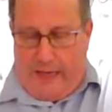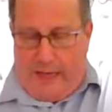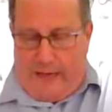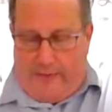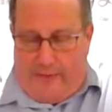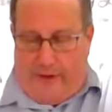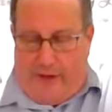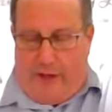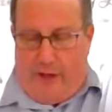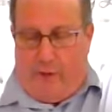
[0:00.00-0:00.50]
And
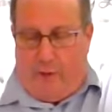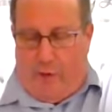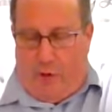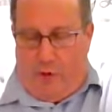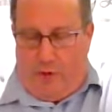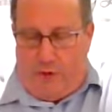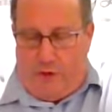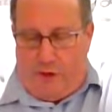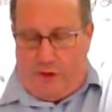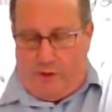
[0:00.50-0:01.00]
then he
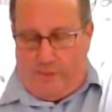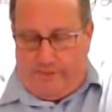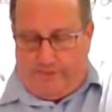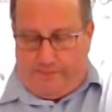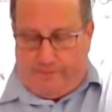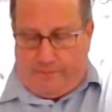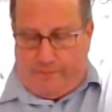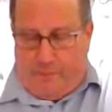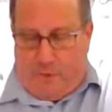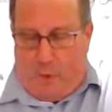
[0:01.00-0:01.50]
quotes
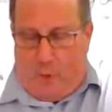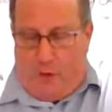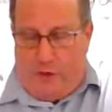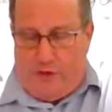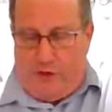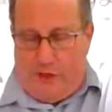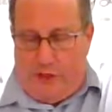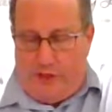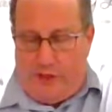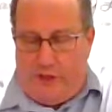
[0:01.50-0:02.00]
what
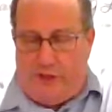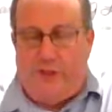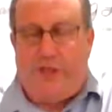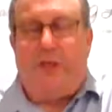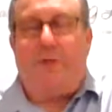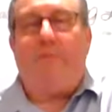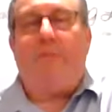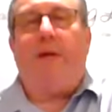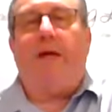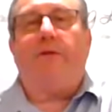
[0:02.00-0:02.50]
Jesus
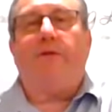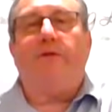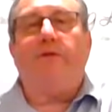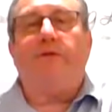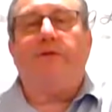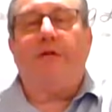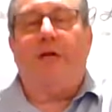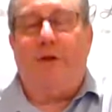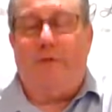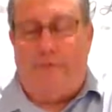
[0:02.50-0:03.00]
said in Matthew
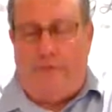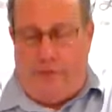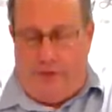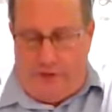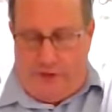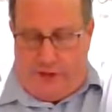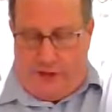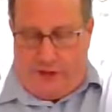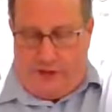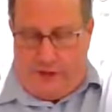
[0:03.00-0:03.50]
10,
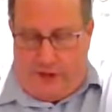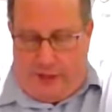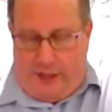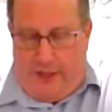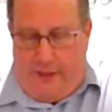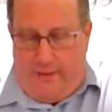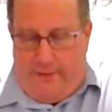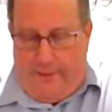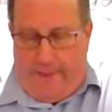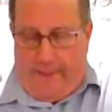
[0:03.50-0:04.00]
verse
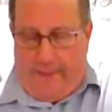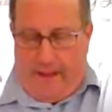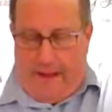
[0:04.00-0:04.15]
16